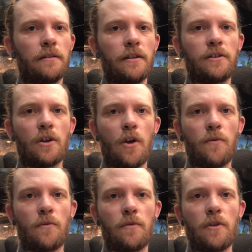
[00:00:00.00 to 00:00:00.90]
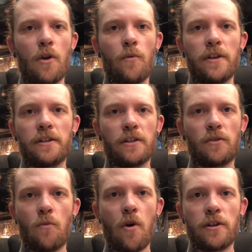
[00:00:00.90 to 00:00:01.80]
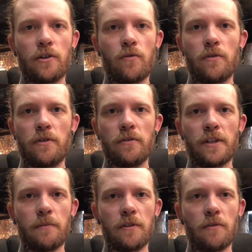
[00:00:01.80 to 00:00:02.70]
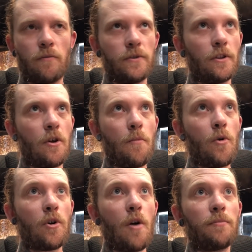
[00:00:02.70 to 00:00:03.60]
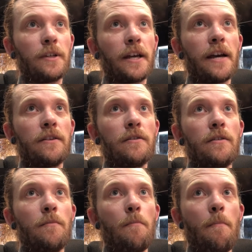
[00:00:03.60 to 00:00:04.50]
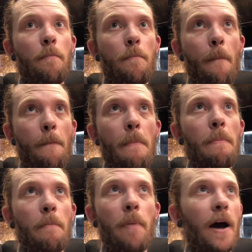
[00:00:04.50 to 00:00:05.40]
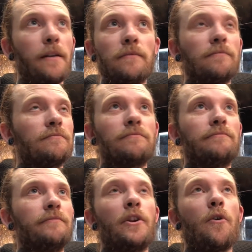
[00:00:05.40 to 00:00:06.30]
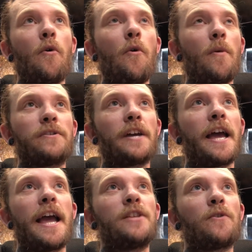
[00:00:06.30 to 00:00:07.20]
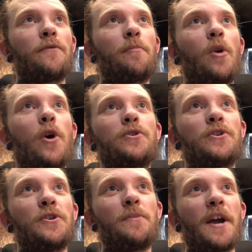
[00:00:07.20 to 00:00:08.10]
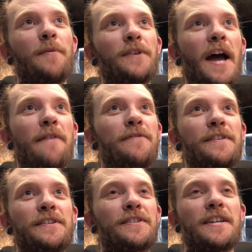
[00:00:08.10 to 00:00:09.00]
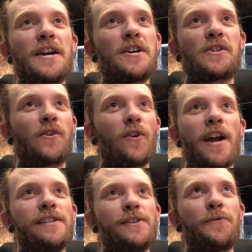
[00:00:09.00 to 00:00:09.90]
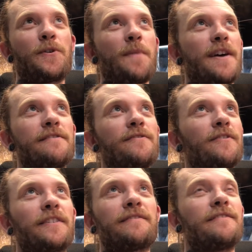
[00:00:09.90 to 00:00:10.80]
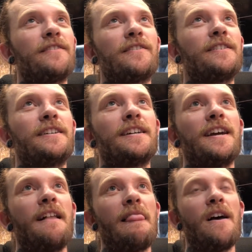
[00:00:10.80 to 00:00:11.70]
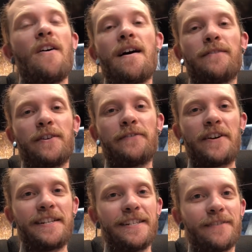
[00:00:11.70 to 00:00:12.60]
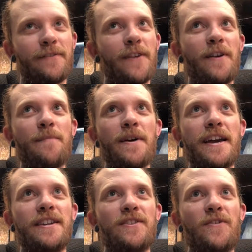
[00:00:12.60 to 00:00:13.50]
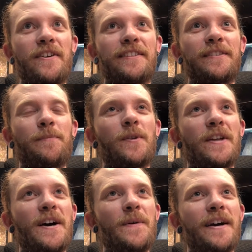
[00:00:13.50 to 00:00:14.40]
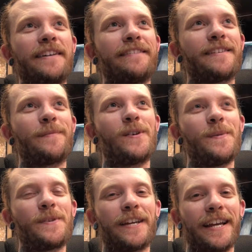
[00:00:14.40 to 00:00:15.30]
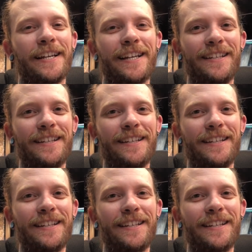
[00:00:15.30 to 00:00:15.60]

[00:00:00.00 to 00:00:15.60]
there's no reason as to why you couldn't do something that was a lot more complicated, but, you know, almost a hands-off approach, and you'd be able to have things crazy automated. Like, I have a lot of ideas that run around my head at night, let's put it that way, and sometimes I get